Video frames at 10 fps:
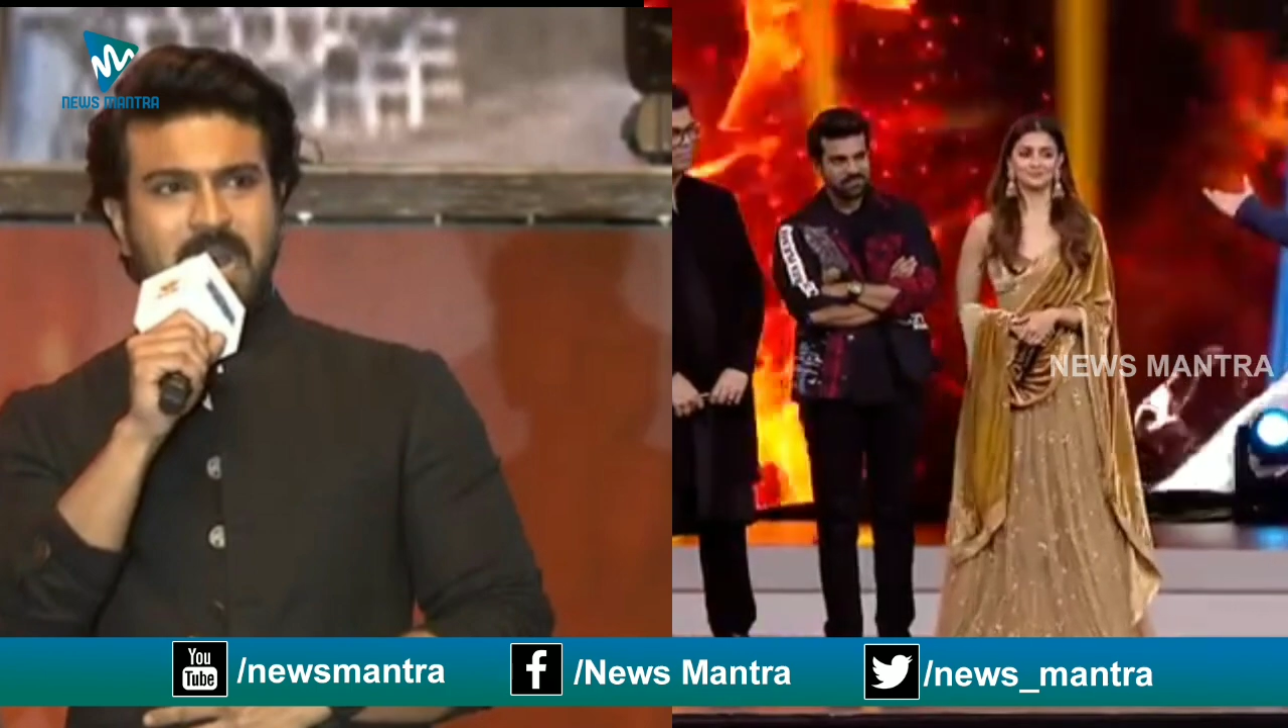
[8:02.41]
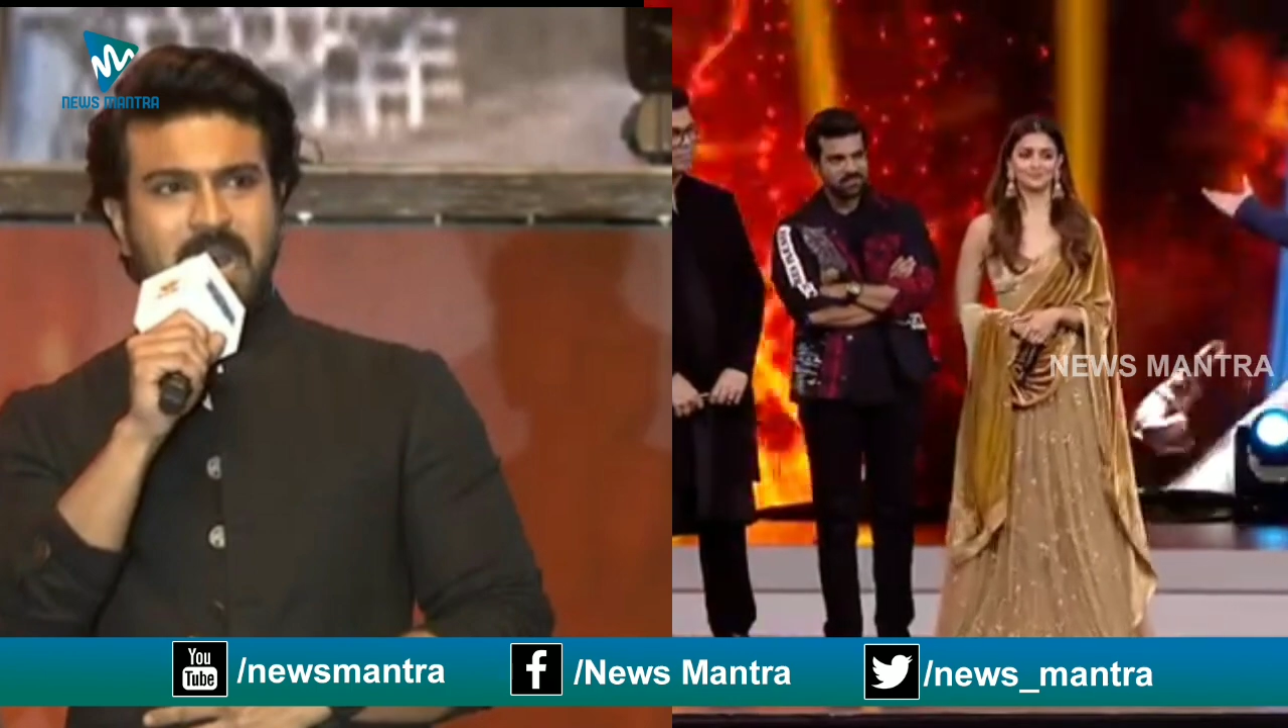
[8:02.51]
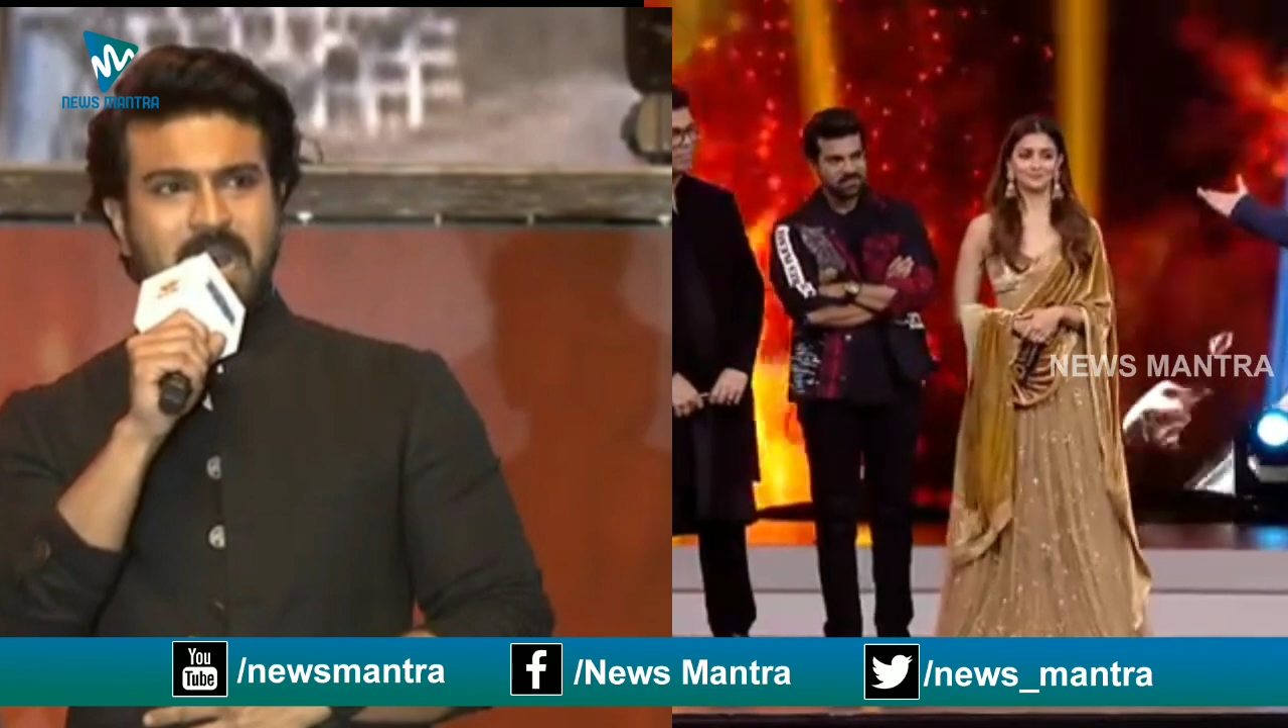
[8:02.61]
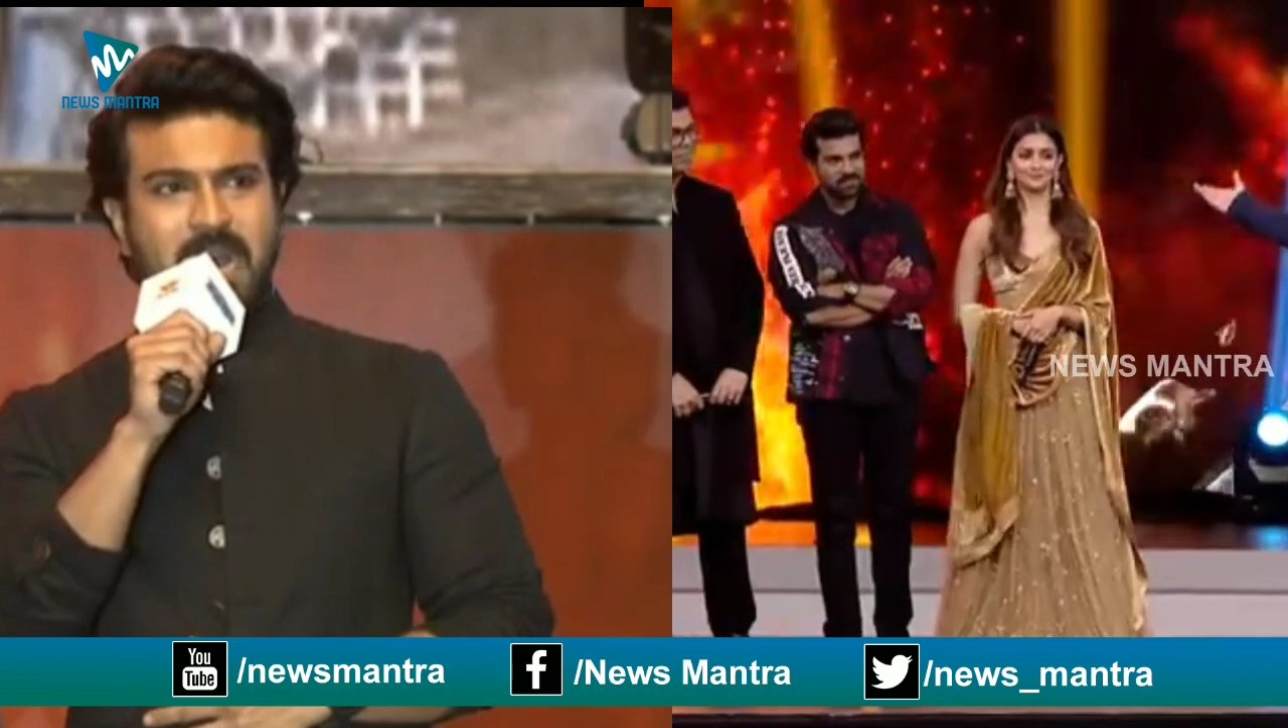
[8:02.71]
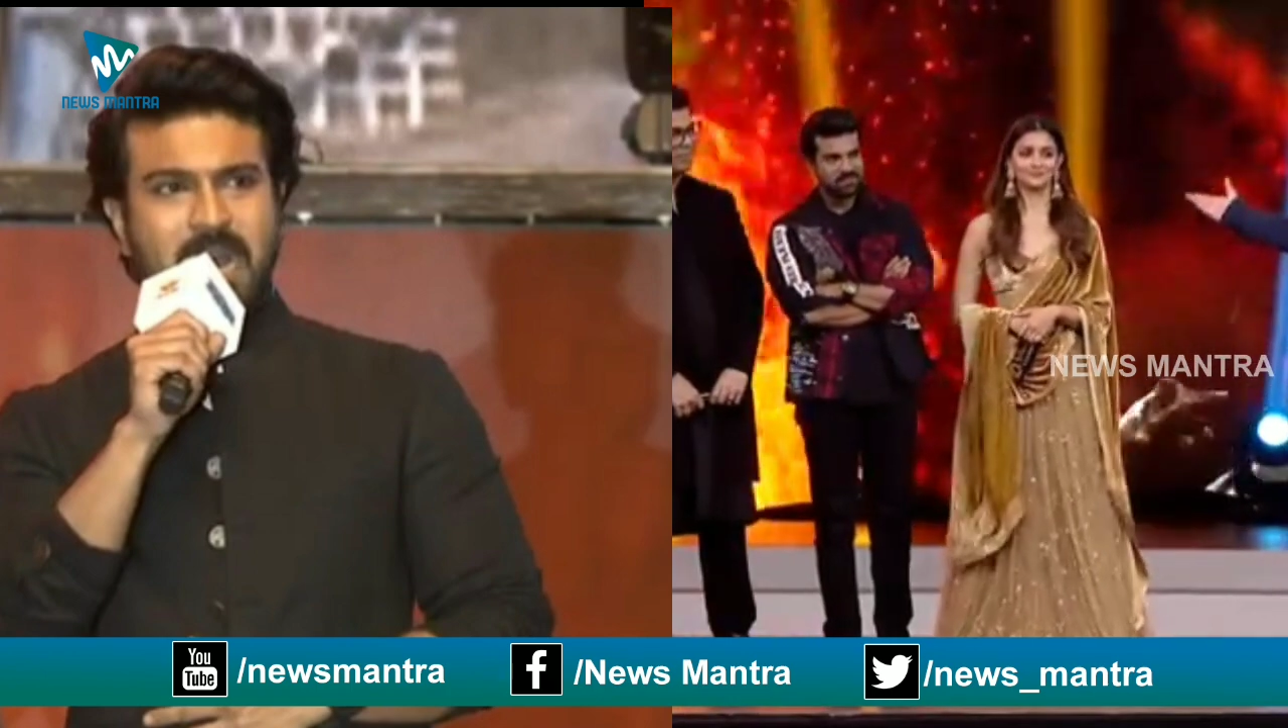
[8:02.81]

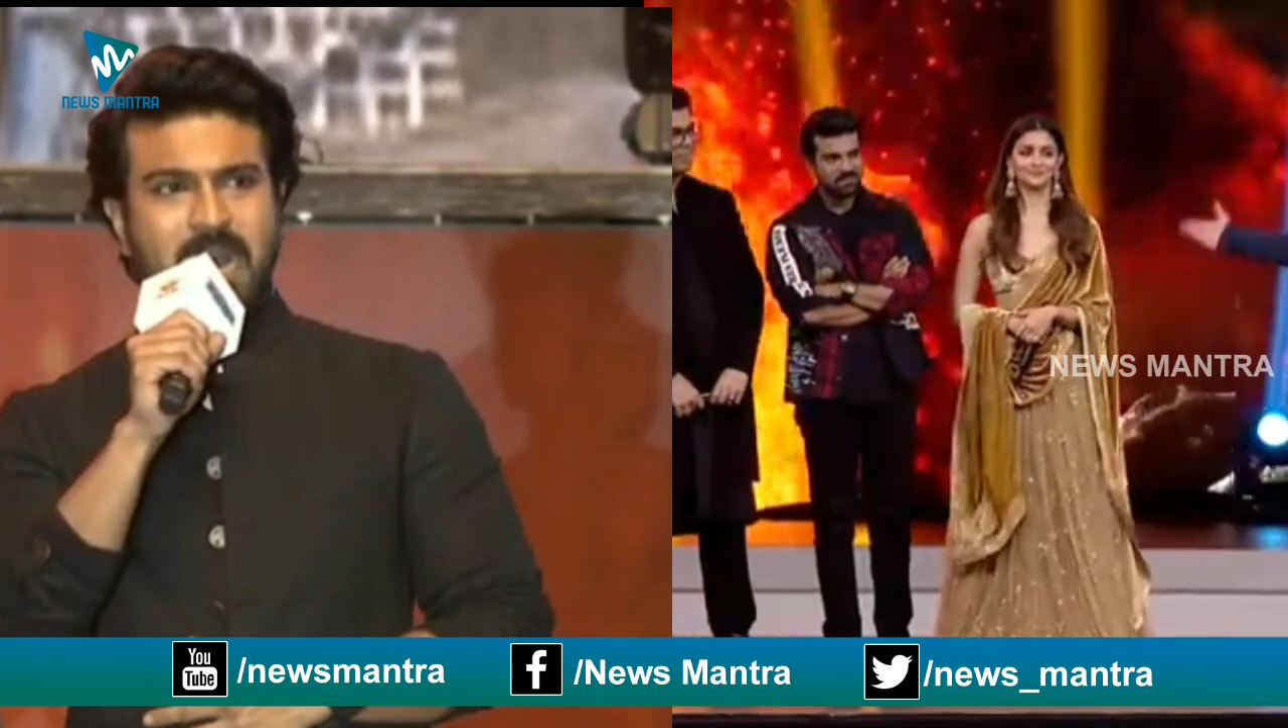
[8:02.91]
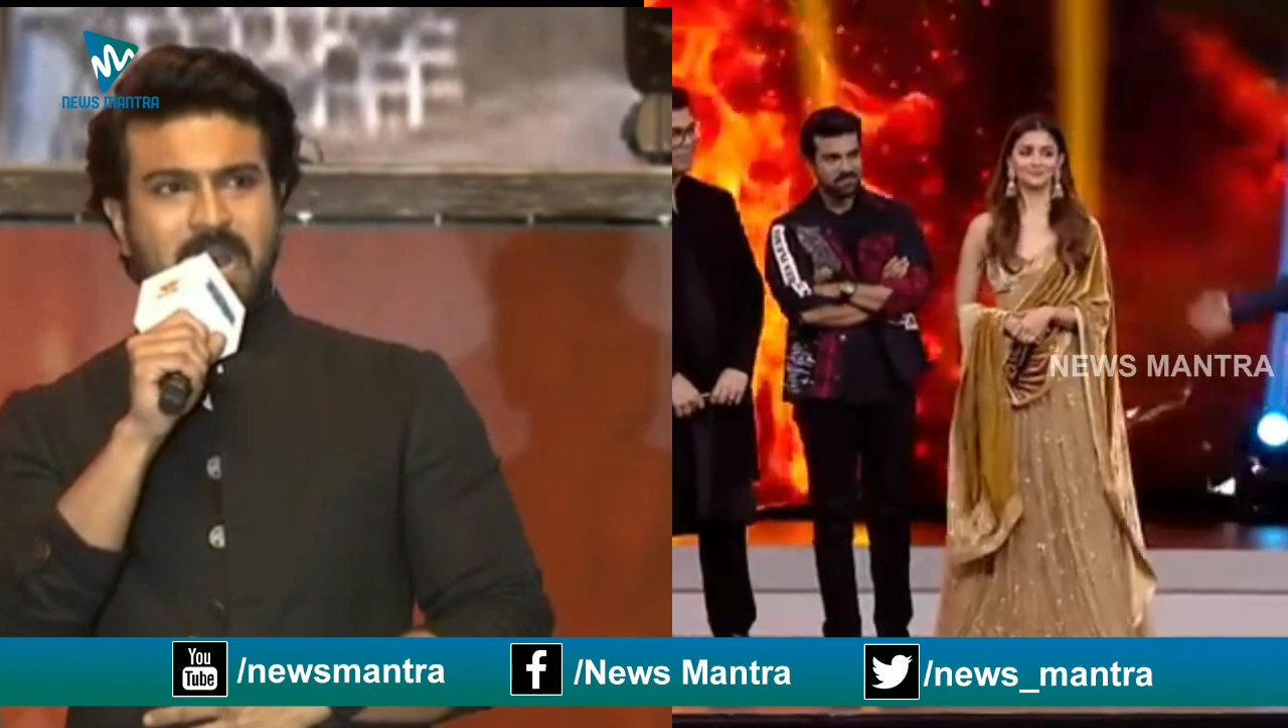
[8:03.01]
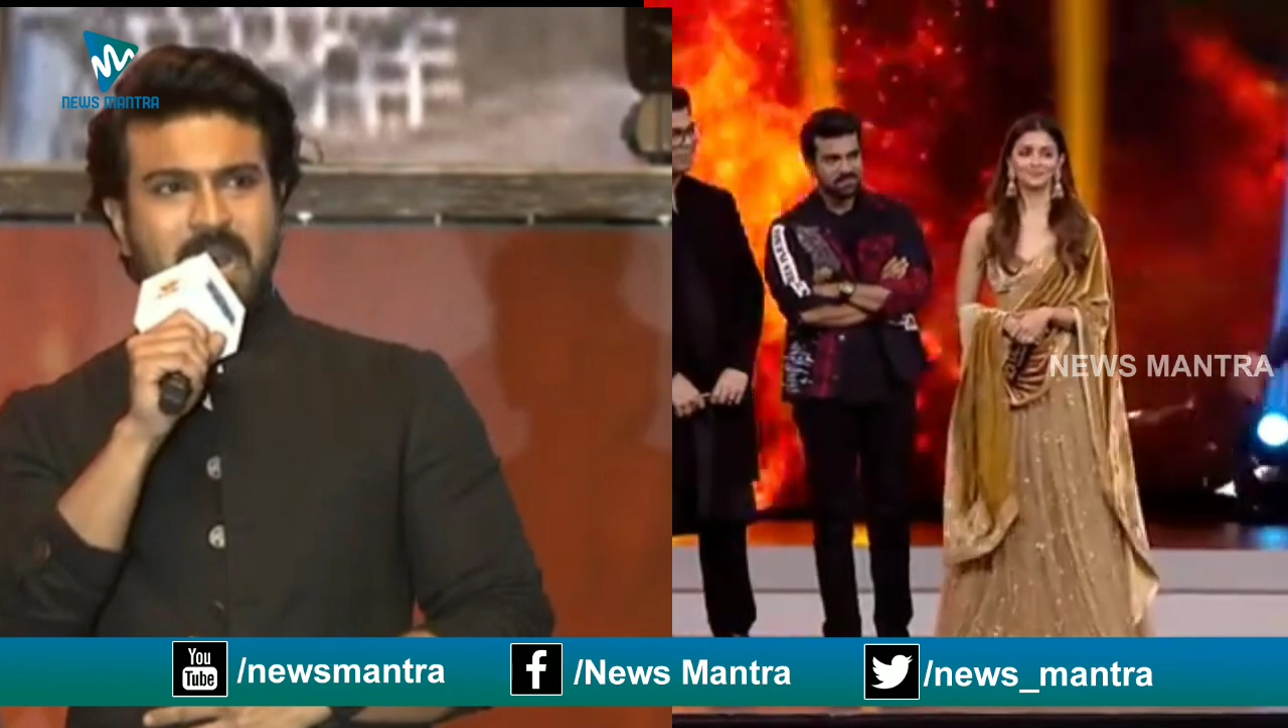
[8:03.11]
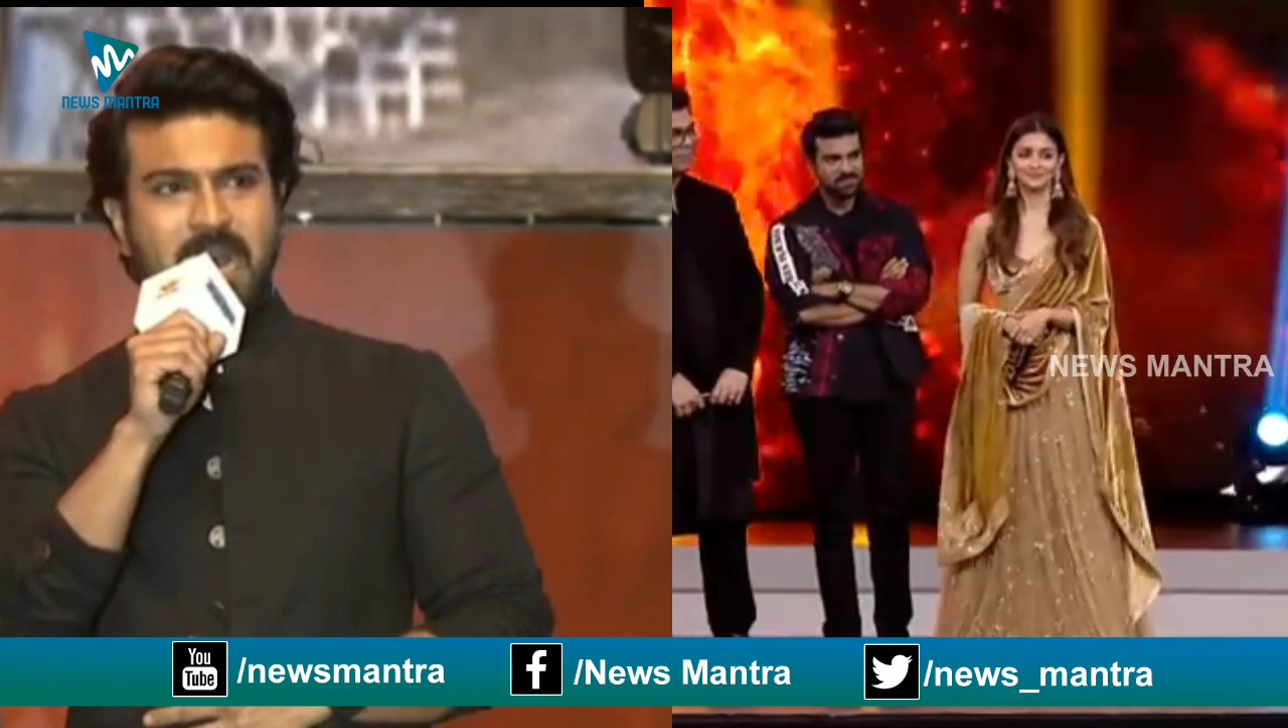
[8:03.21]
chai with